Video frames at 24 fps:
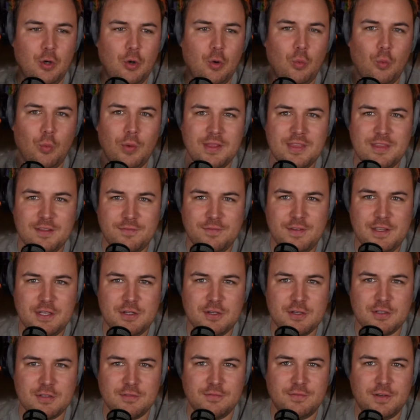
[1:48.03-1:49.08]
what the
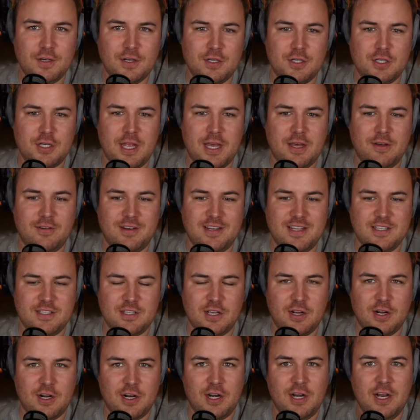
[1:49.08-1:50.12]
features and functionalities
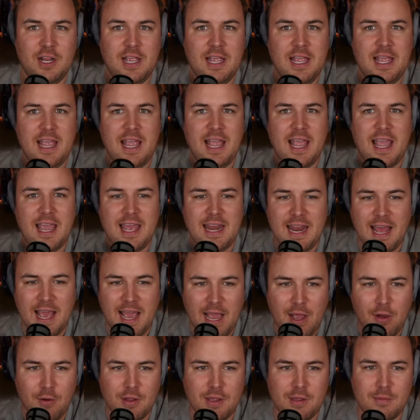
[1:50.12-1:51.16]
are, and
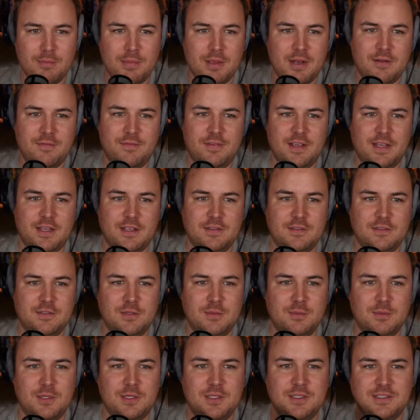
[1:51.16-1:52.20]
how it can benefit
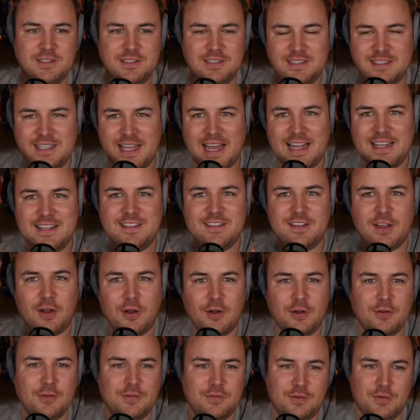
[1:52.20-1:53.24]
consumers. That's
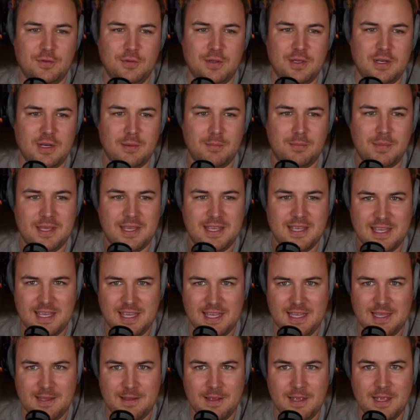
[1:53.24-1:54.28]
also going to be
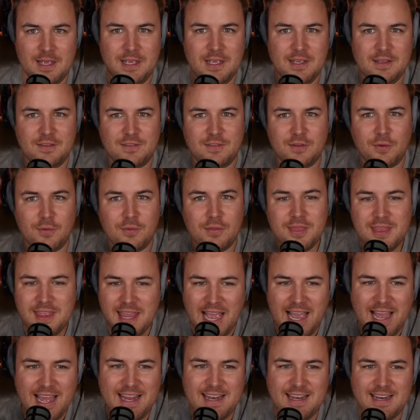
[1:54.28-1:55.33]
key. So
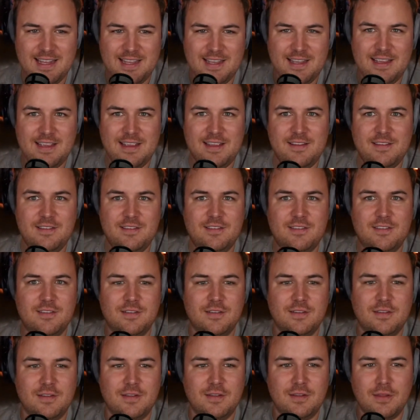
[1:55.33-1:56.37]
that is
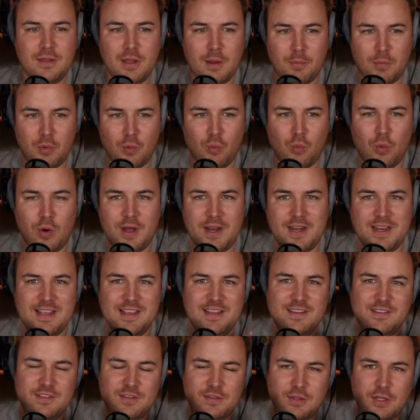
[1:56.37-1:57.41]
number one
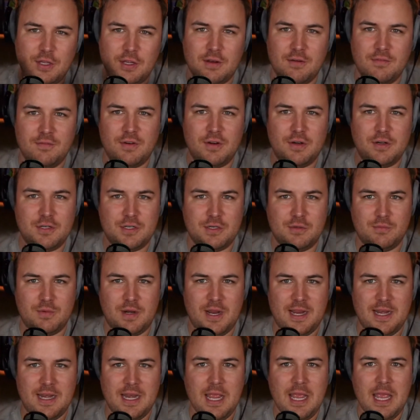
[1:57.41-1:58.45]
is the conversion
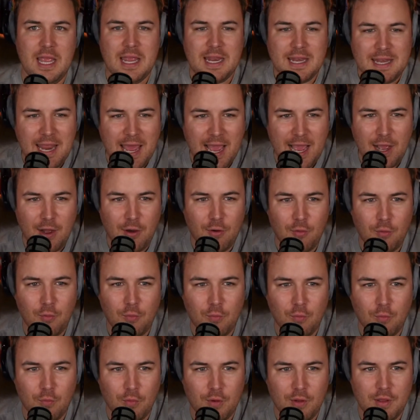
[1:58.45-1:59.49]
rate. Now,
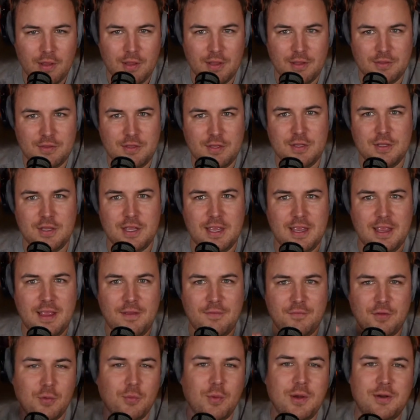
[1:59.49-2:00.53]

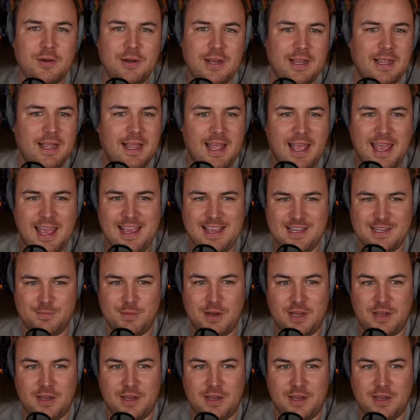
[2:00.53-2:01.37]
if you're wondering, hey, is my